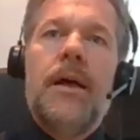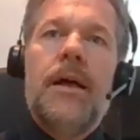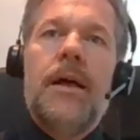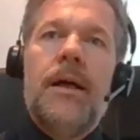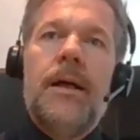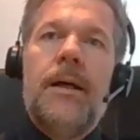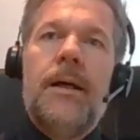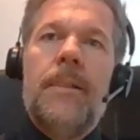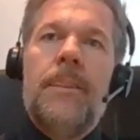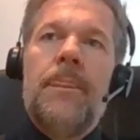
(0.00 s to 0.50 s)

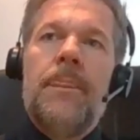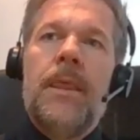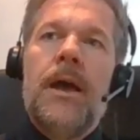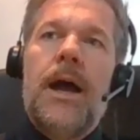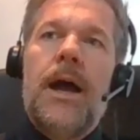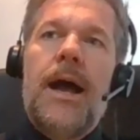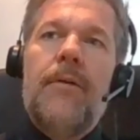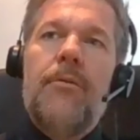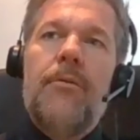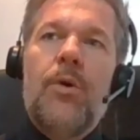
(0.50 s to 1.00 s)
I
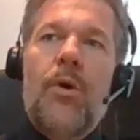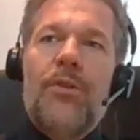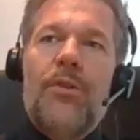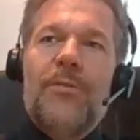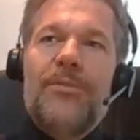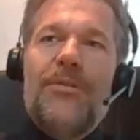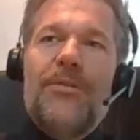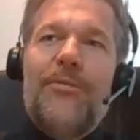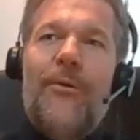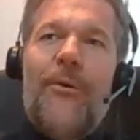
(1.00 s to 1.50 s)
will call
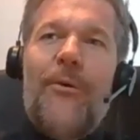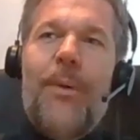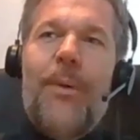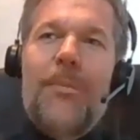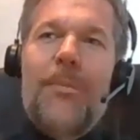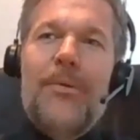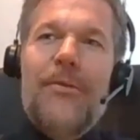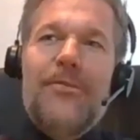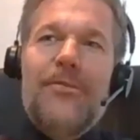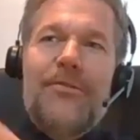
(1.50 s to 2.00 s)
them the 4
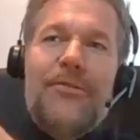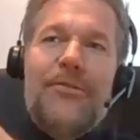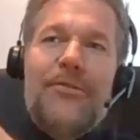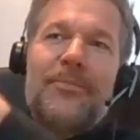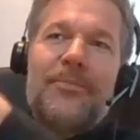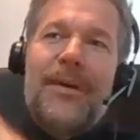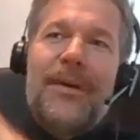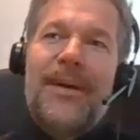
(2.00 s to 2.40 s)
bubbles.